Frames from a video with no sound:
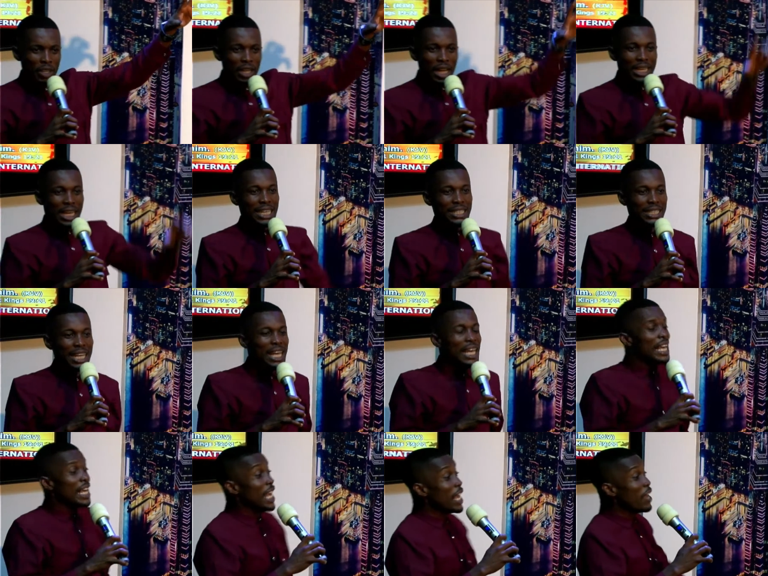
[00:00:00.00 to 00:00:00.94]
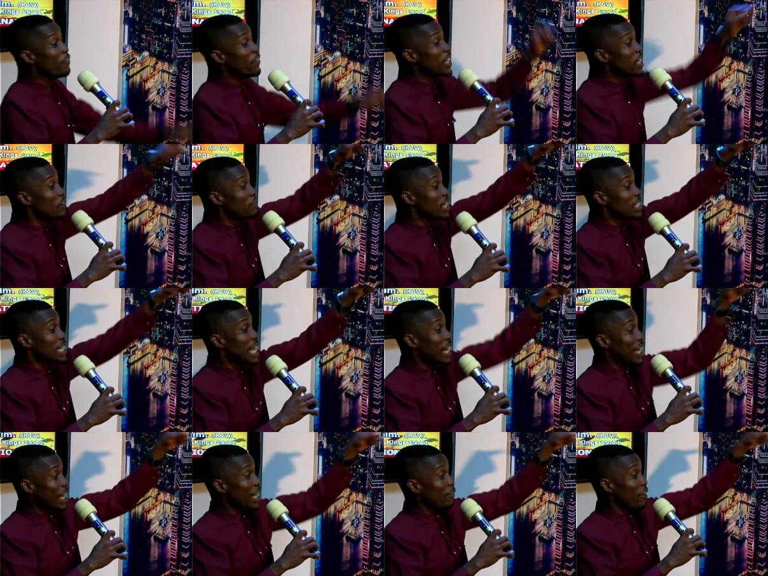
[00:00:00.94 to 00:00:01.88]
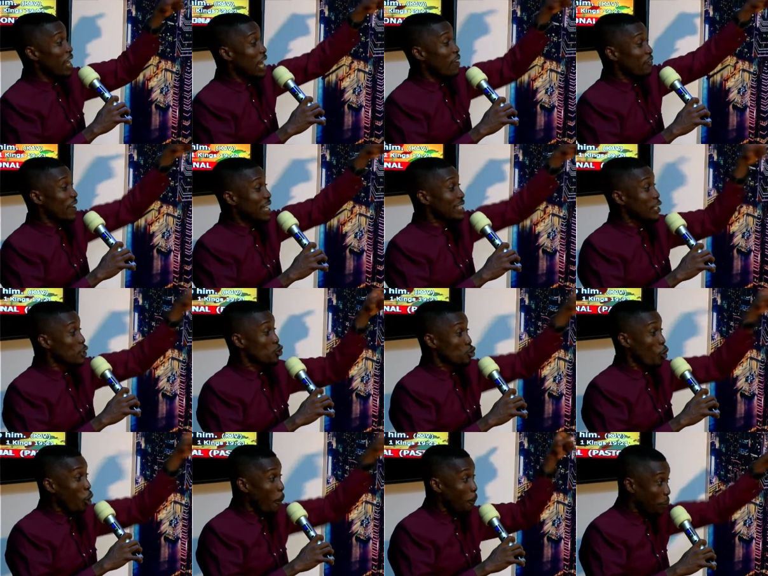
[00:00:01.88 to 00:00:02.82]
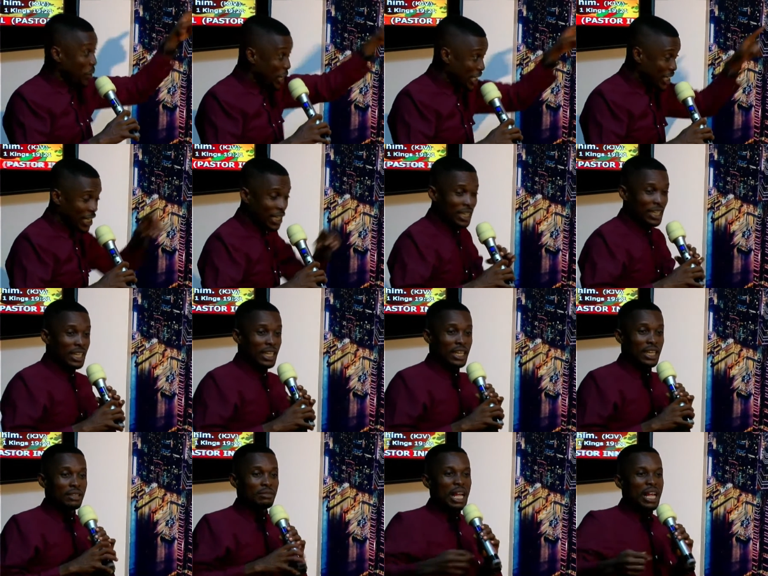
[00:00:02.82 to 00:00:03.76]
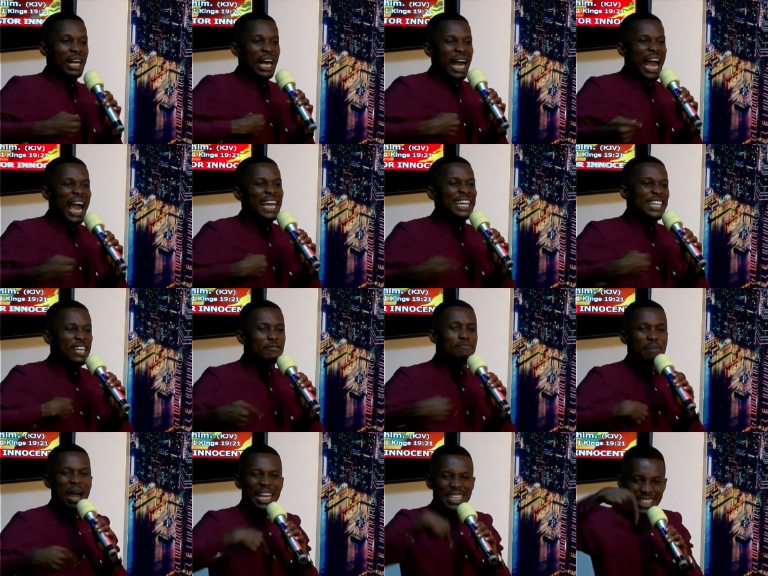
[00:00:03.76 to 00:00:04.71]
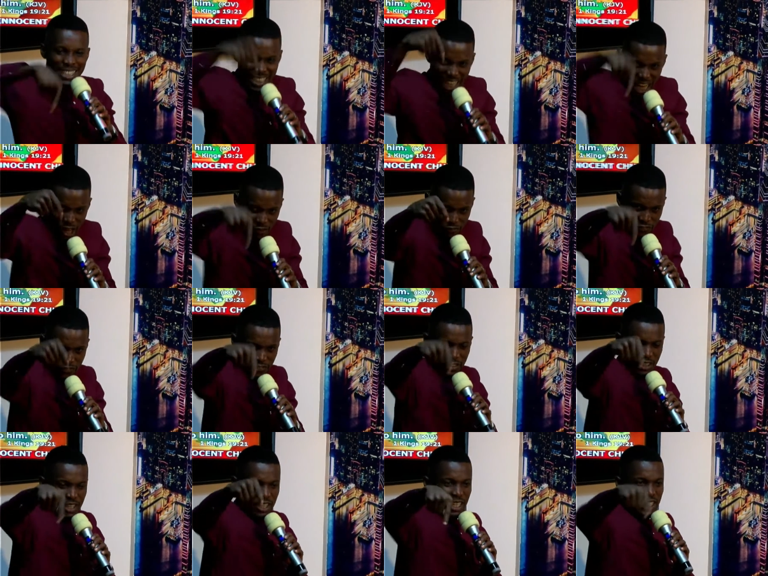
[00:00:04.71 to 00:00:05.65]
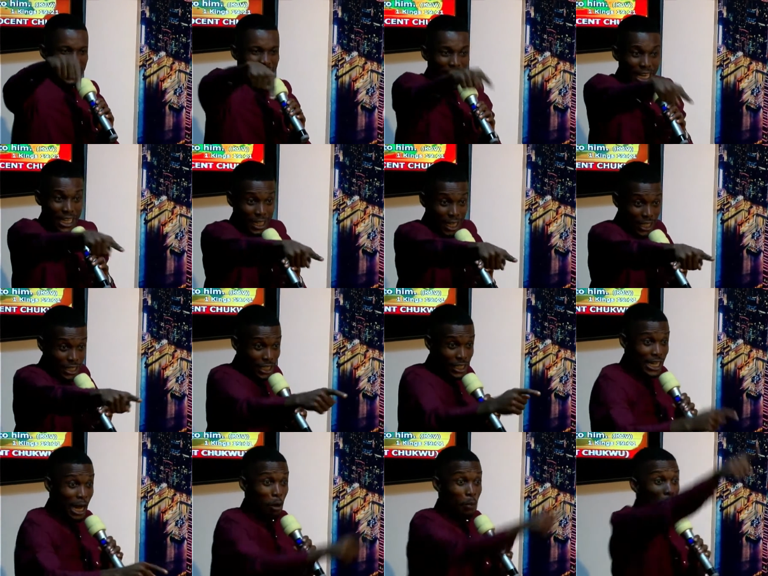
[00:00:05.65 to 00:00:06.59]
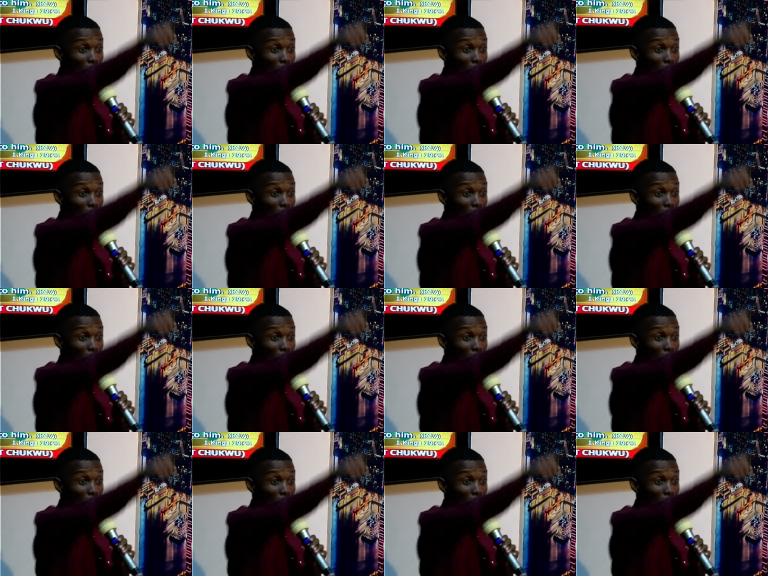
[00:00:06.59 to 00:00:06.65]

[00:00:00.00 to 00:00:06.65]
I can say, even if this elephant is so big, I give myself that credit, I'll